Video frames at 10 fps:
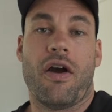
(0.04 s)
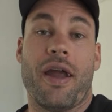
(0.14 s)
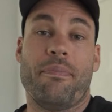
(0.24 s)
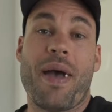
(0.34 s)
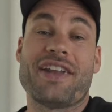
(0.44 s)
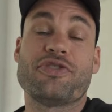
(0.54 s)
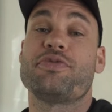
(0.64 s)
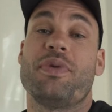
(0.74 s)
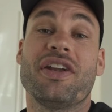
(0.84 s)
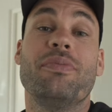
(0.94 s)
All right,
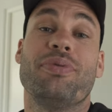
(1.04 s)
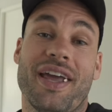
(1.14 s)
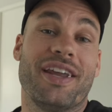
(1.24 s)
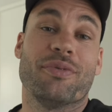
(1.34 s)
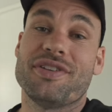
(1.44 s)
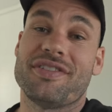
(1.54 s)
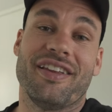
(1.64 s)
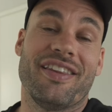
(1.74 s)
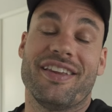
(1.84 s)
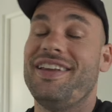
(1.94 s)
Patrick's been complaining
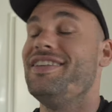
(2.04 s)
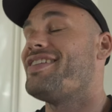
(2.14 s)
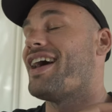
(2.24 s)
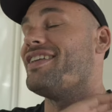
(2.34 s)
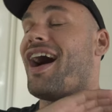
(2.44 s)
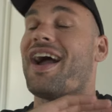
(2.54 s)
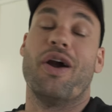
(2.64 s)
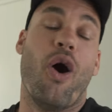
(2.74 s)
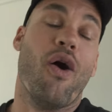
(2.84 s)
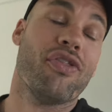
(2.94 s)
recently that he's had to
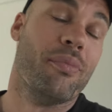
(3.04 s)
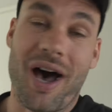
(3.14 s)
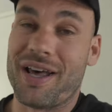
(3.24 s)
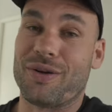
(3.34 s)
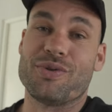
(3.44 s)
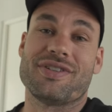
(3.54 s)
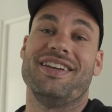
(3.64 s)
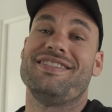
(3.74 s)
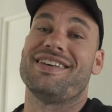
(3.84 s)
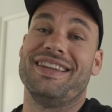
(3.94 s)
hire all the
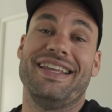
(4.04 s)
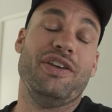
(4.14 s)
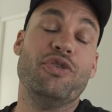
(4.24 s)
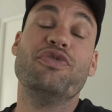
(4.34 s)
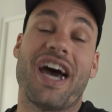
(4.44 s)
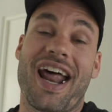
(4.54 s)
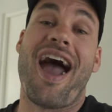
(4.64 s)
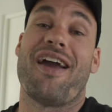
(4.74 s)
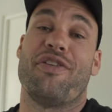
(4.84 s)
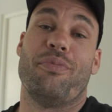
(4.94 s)
models, and he said, Lee, you've got
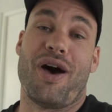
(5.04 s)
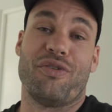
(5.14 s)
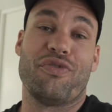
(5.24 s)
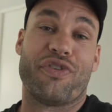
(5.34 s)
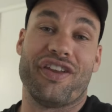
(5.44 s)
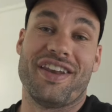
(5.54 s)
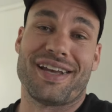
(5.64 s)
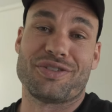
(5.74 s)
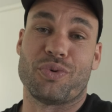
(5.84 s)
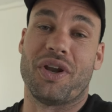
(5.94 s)
to hire the model for the
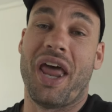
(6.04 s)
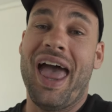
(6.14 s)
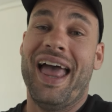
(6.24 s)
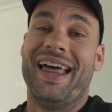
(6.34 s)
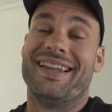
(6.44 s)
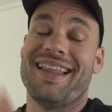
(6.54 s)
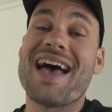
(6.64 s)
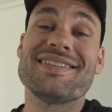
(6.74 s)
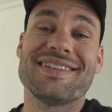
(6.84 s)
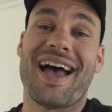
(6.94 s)
next one.
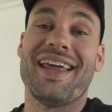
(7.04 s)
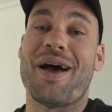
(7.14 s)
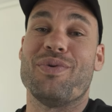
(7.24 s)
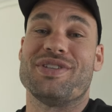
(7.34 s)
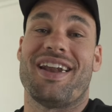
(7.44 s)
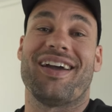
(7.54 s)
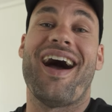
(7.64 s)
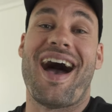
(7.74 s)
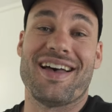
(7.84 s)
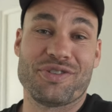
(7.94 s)
Last night I was at
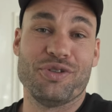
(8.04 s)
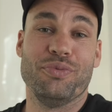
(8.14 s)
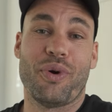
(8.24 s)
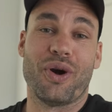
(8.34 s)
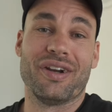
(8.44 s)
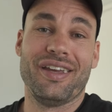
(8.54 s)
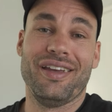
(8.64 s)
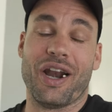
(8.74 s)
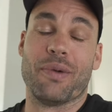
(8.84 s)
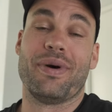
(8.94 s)
a costume
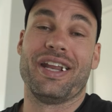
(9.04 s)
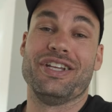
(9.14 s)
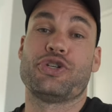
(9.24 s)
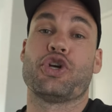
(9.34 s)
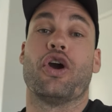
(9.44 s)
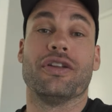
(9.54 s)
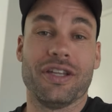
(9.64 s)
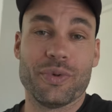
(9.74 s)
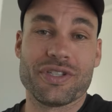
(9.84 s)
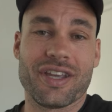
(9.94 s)
party and our buddy
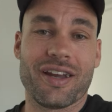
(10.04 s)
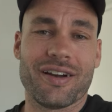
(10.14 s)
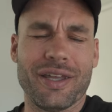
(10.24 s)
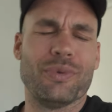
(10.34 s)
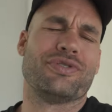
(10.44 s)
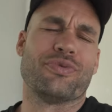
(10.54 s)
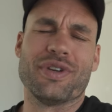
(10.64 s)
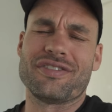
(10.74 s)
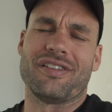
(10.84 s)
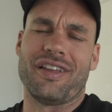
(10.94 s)
Charlie was there. He
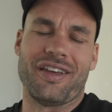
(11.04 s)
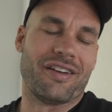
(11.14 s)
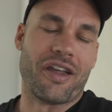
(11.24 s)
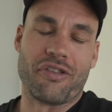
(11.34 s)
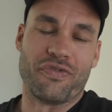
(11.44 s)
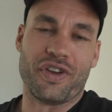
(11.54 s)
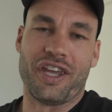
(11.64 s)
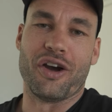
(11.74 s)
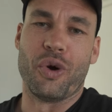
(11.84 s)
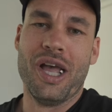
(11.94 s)
was recently in another
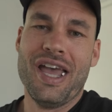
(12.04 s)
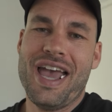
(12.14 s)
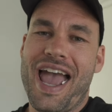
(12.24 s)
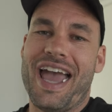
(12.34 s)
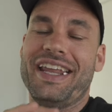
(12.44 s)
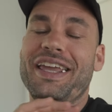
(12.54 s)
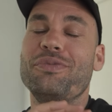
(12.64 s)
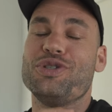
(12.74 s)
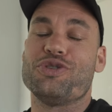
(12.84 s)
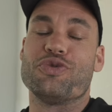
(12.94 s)
video and
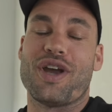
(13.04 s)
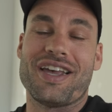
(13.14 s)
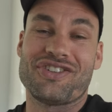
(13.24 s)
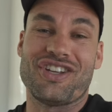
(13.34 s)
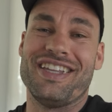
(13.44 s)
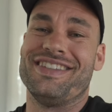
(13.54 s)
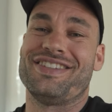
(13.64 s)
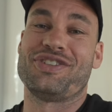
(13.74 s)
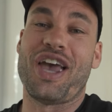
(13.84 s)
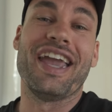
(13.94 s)
he was dressed
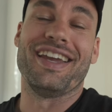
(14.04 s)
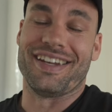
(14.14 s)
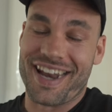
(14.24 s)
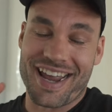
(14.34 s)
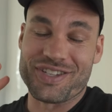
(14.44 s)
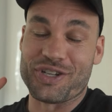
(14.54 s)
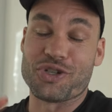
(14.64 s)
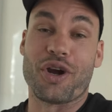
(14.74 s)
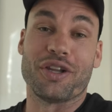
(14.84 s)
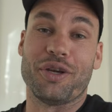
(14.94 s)
insane. And I
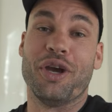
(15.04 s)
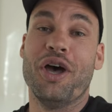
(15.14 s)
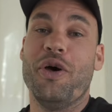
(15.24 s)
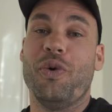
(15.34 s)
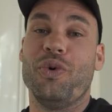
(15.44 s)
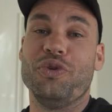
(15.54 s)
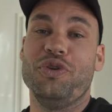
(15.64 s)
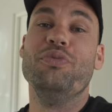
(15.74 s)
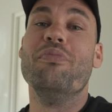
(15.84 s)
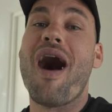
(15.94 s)
said, Charlie,
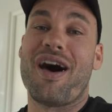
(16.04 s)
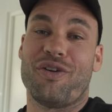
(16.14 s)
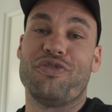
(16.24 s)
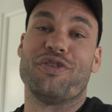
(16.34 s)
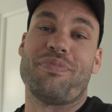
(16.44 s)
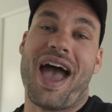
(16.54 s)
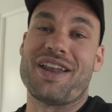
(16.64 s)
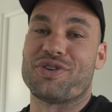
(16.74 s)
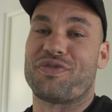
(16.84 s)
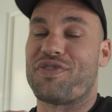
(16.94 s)
will you model for
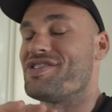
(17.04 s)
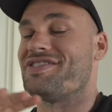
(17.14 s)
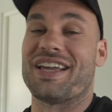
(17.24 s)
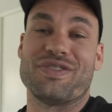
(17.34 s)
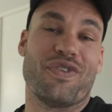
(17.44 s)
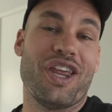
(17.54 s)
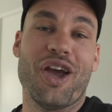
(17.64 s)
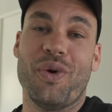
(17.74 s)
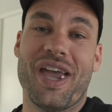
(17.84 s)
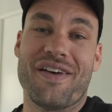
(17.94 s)
Patrick for this next
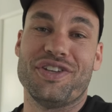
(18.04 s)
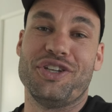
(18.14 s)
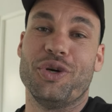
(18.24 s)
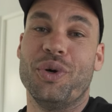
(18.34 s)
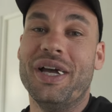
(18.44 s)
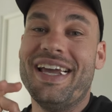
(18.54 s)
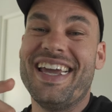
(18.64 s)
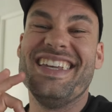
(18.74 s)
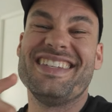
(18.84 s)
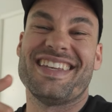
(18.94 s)
video we have to do?
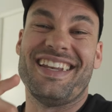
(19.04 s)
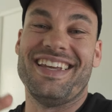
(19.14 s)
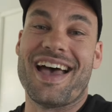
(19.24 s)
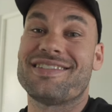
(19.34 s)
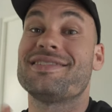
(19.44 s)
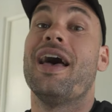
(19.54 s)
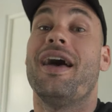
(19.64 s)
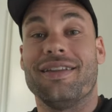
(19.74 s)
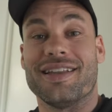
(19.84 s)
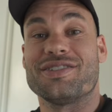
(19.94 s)
He said,
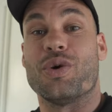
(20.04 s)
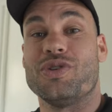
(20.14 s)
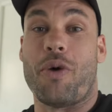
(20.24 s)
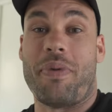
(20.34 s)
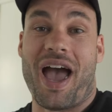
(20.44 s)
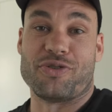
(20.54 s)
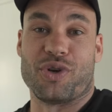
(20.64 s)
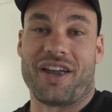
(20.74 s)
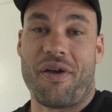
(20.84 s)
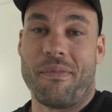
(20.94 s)
yes, let's go tell
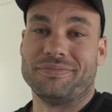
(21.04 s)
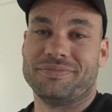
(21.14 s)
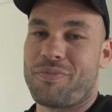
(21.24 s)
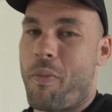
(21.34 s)
Patrick. All